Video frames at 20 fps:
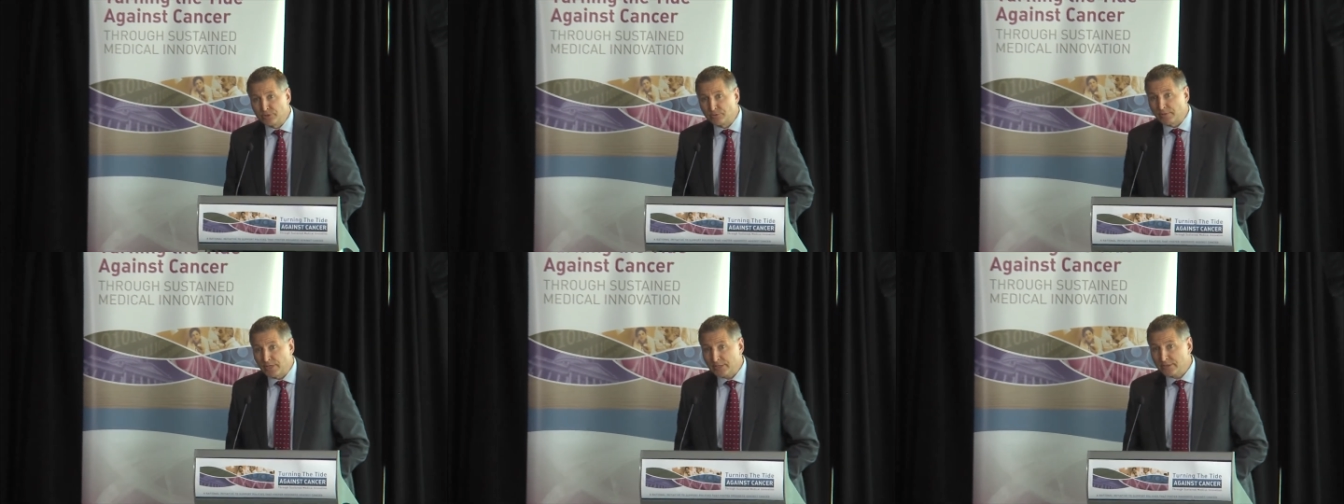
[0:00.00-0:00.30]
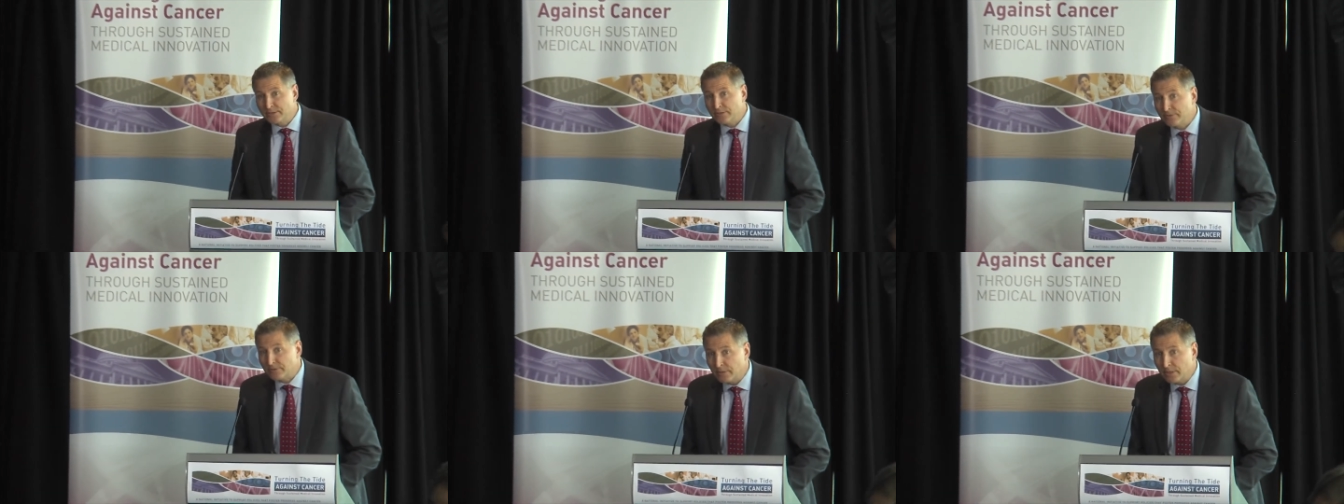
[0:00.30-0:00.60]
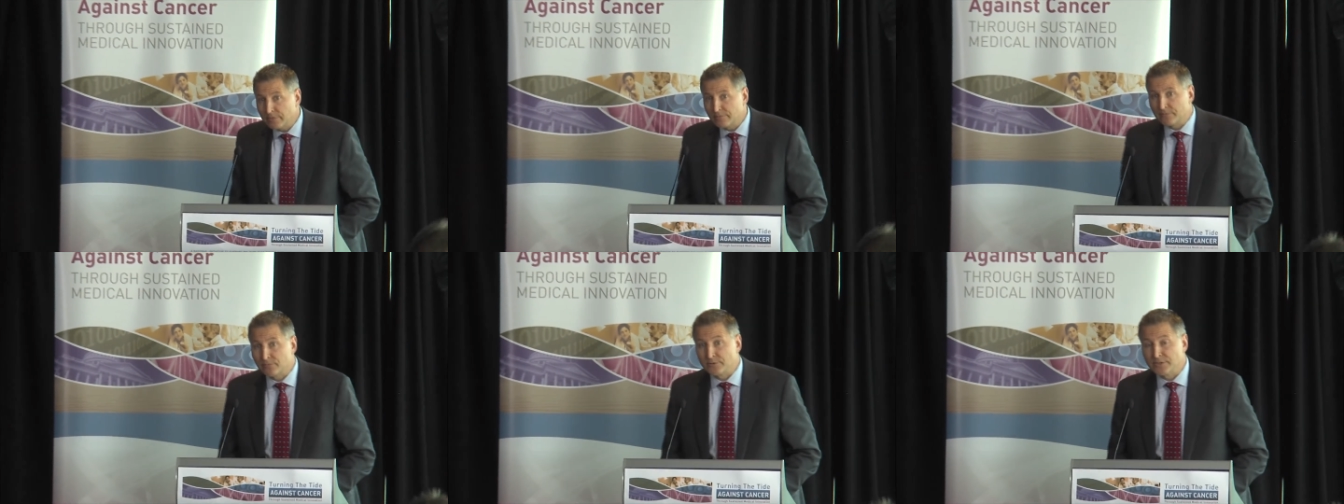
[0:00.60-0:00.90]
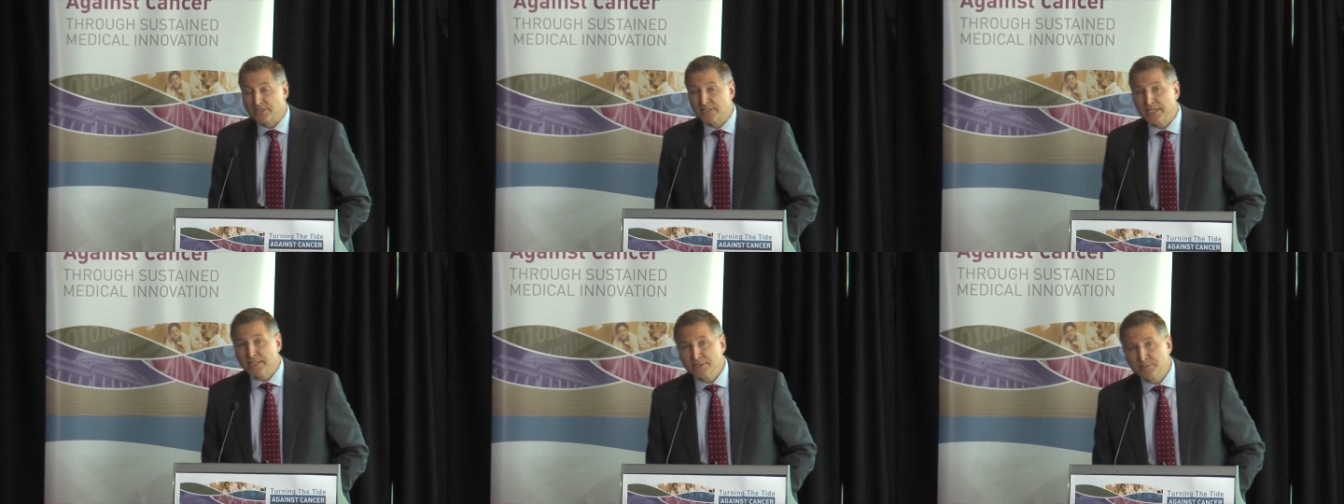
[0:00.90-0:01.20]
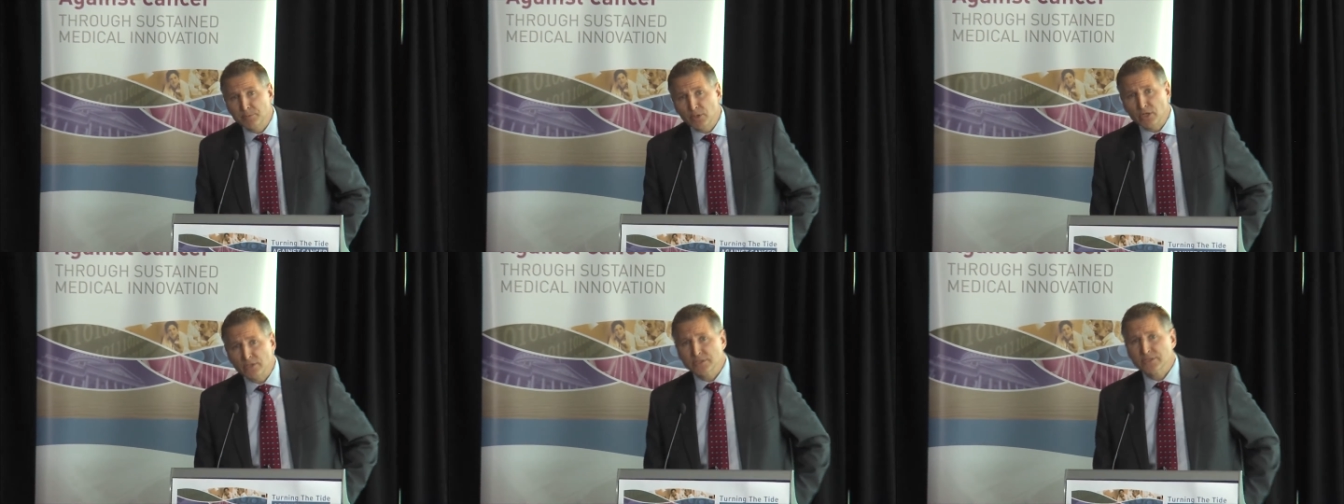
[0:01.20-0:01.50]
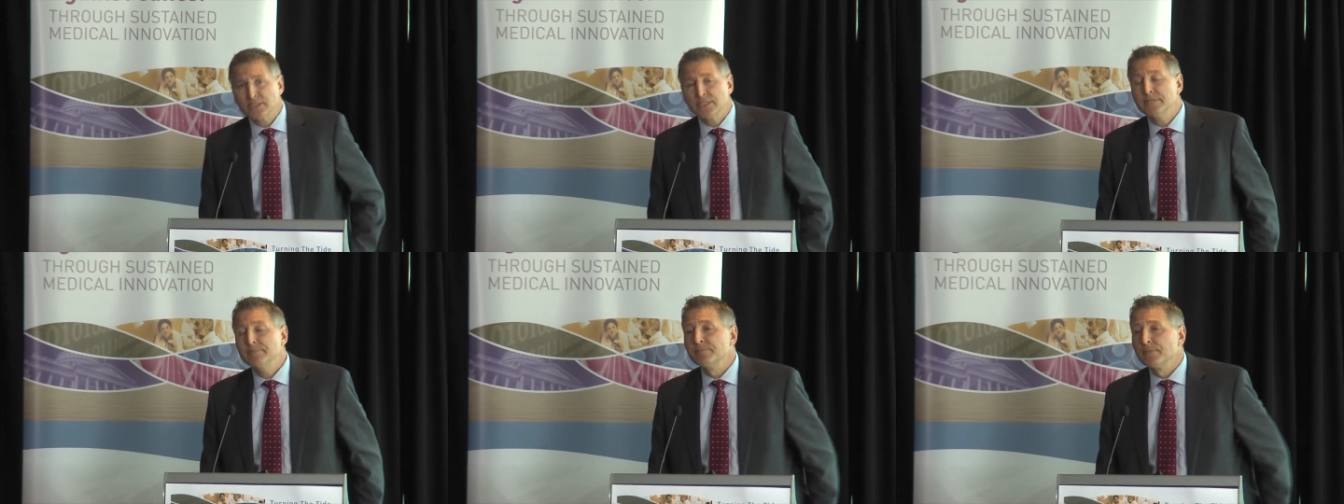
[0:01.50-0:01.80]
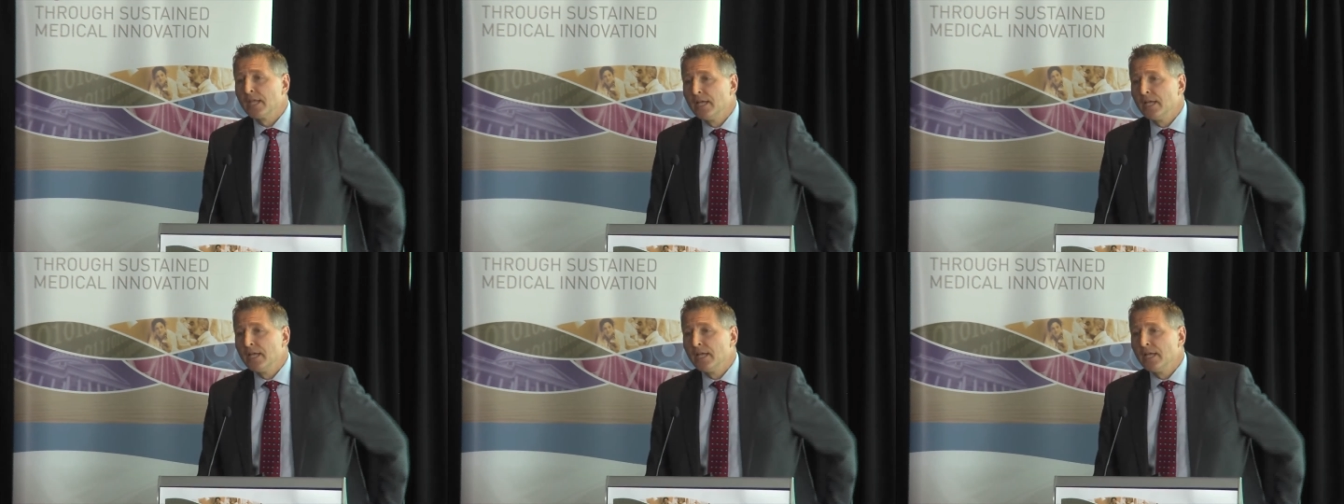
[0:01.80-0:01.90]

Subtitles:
Director for Science Policy